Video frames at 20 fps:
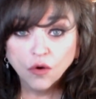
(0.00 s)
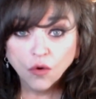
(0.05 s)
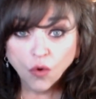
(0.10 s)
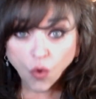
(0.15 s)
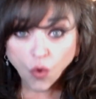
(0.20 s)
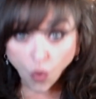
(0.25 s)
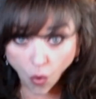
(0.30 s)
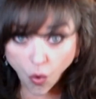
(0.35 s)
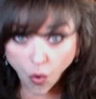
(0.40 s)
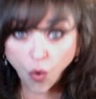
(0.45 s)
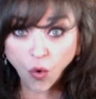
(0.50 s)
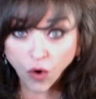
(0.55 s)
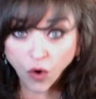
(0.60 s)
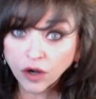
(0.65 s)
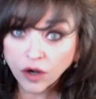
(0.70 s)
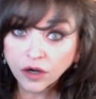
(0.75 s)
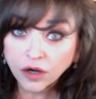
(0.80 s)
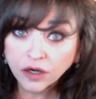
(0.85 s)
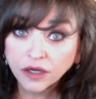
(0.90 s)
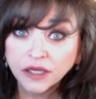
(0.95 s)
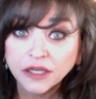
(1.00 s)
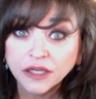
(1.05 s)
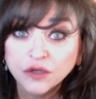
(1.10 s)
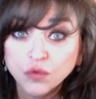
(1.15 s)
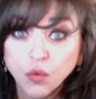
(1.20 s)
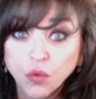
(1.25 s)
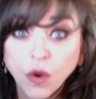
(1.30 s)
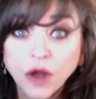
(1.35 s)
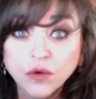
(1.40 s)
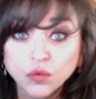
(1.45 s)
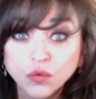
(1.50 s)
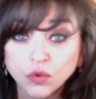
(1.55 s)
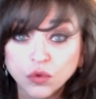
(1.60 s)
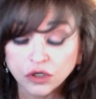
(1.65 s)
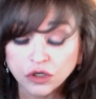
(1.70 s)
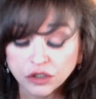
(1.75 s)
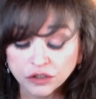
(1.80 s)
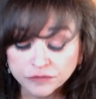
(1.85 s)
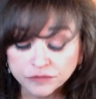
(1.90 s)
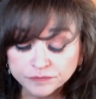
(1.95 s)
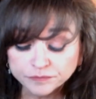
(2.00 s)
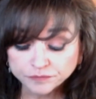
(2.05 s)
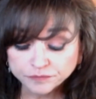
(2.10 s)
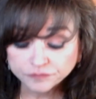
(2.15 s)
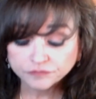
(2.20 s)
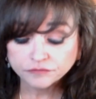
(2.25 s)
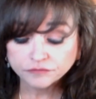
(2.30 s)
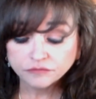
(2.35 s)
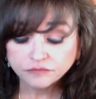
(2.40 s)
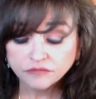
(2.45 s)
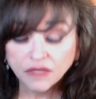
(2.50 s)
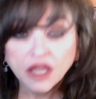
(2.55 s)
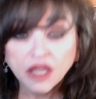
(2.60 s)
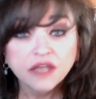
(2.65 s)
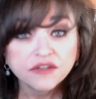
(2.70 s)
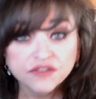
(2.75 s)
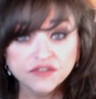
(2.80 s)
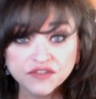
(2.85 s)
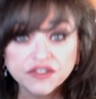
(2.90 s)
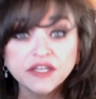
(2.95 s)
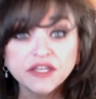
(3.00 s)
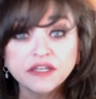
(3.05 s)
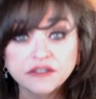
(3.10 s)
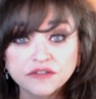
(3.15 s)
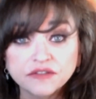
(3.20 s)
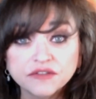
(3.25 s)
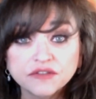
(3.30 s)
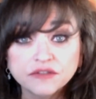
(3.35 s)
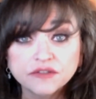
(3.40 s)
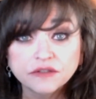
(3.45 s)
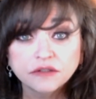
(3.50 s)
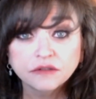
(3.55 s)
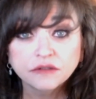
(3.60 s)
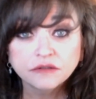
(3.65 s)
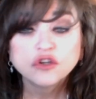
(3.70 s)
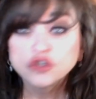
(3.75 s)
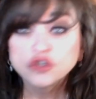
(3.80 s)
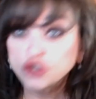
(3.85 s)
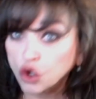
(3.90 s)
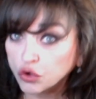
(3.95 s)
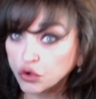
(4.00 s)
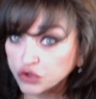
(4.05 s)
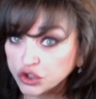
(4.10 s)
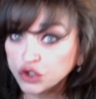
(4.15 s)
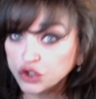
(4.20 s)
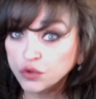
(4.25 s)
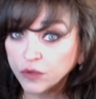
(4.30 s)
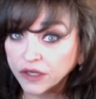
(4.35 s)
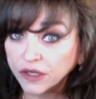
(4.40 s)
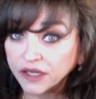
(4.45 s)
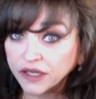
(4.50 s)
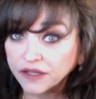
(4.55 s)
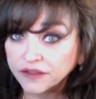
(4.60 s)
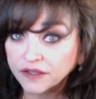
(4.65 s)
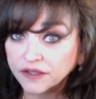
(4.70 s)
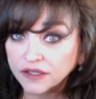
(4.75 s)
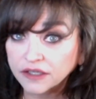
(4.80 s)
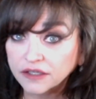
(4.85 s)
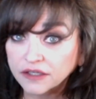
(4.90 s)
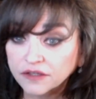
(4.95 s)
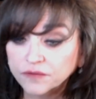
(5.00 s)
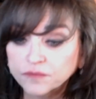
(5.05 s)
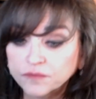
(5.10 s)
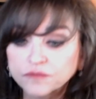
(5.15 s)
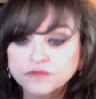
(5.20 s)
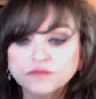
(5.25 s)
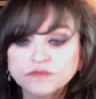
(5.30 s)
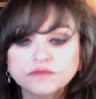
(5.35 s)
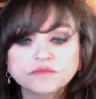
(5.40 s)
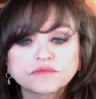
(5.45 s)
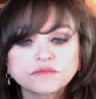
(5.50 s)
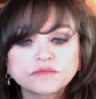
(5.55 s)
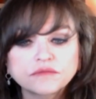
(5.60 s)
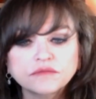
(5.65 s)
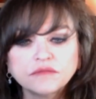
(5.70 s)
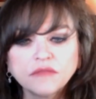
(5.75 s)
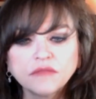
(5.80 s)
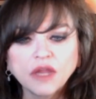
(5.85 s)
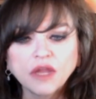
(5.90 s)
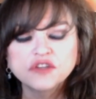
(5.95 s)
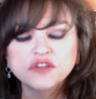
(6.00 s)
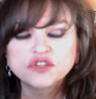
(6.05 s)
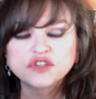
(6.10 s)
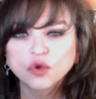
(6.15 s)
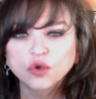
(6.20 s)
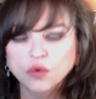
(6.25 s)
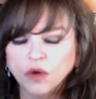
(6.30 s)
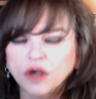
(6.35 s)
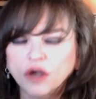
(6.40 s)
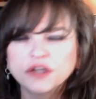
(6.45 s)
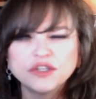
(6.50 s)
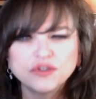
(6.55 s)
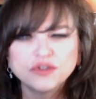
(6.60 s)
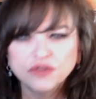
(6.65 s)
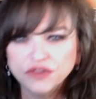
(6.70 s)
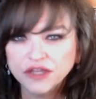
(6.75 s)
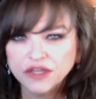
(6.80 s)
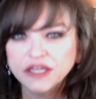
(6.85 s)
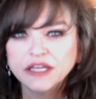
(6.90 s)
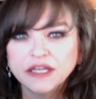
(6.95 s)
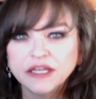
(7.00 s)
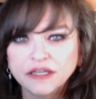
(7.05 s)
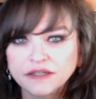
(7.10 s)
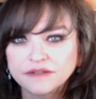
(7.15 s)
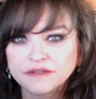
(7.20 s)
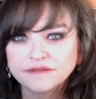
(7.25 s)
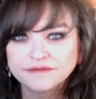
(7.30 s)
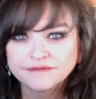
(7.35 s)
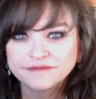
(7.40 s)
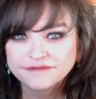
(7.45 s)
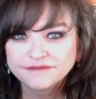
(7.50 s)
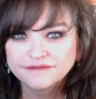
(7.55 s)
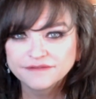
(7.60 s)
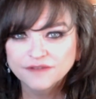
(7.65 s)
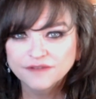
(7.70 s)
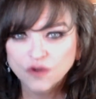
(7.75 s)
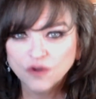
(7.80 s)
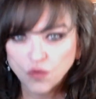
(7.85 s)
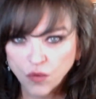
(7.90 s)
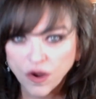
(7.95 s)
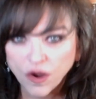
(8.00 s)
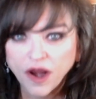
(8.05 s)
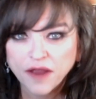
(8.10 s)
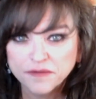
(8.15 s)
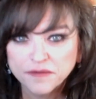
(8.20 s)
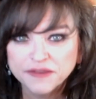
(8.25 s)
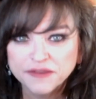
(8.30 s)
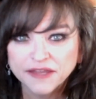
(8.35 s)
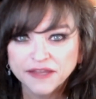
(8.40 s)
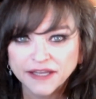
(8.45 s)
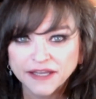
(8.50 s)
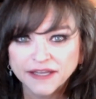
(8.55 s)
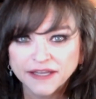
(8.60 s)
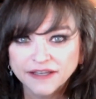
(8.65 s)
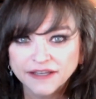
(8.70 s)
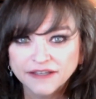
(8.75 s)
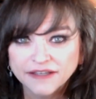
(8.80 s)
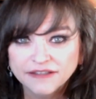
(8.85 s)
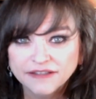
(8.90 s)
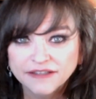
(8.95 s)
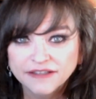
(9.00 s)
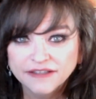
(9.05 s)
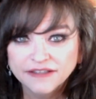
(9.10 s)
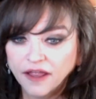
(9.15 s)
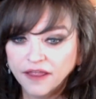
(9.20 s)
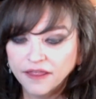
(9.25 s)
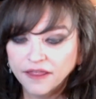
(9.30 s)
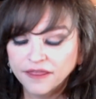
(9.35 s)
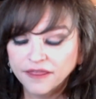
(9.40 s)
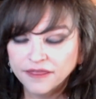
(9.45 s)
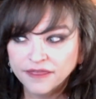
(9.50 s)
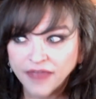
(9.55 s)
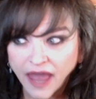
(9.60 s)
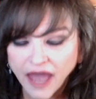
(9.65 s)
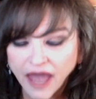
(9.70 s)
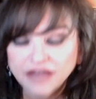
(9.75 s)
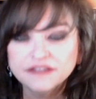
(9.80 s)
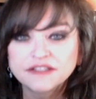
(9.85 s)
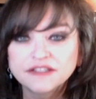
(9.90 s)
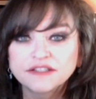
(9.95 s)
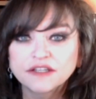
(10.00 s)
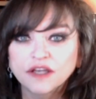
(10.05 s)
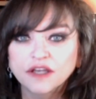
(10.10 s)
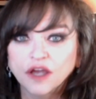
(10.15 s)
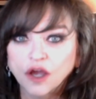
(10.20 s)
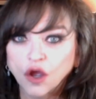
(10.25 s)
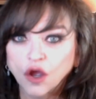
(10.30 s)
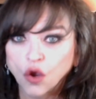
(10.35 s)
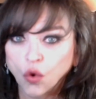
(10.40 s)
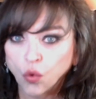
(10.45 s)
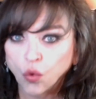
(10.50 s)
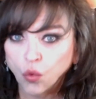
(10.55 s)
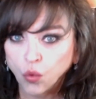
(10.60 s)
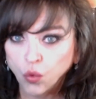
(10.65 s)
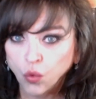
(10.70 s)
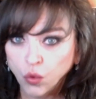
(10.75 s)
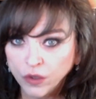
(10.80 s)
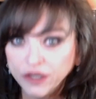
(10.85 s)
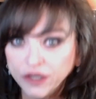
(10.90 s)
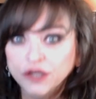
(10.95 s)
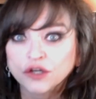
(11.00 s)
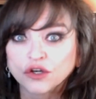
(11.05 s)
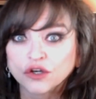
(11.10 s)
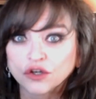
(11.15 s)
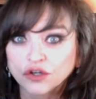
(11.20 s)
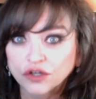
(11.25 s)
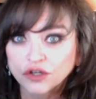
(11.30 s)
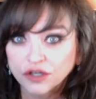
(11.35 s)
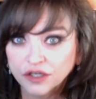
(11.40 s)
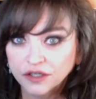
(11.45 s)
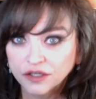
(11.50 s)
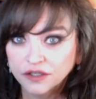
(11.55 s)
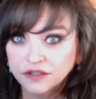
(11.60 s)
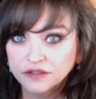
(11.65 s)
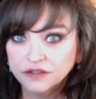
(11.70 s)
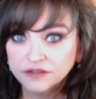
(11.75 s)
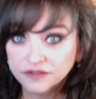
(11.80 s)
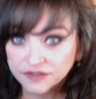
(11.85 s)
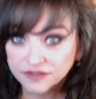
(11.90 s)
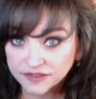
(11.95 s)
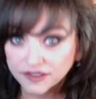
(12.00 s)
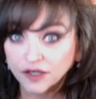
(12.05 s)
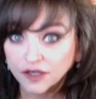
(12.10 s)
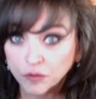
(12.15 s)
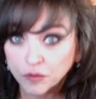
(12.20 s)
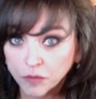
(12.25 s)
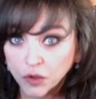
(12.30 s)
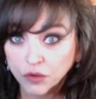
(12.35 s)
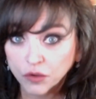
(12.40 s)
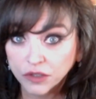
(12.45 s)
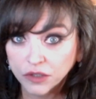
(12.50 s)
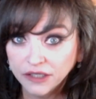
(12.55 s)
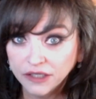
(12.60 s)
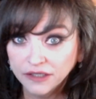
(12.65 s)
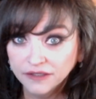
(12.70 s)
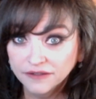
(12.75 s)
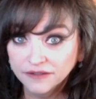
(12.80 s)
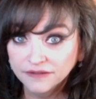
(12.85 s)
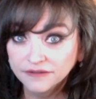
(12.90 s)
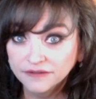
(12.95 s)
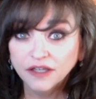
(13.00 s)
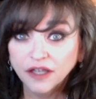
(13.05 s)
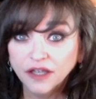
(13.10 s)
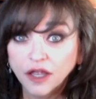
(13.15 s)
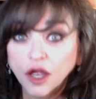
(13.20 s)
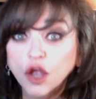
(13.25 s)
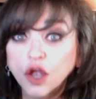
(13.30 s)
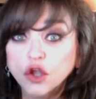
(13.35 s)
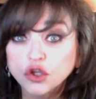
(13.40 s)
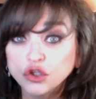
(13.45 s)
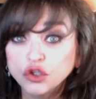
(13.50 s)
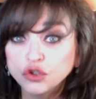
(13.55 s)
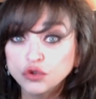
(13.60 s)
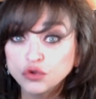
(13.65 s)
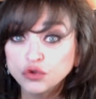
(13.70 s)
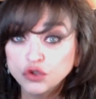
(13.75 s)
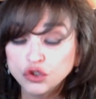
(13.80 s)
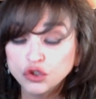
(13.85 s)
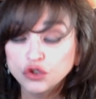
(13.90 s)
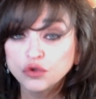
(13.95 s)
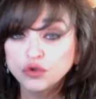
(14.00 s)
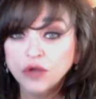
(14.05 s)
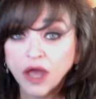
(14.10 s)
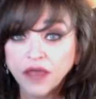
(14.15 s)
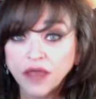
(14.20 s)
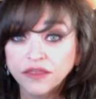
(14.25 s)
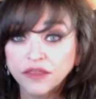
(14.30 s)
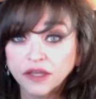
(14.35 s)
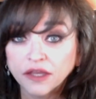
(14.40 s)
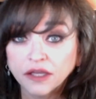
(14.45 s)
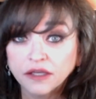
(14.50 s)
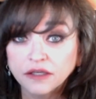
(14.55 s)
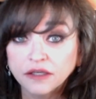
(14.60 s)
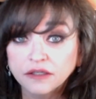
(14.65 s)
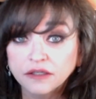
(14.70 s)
Or, in one word, cease. Don't do anything. So are you thinking what I'm thinking? That's a weird ceremony. You do nothing.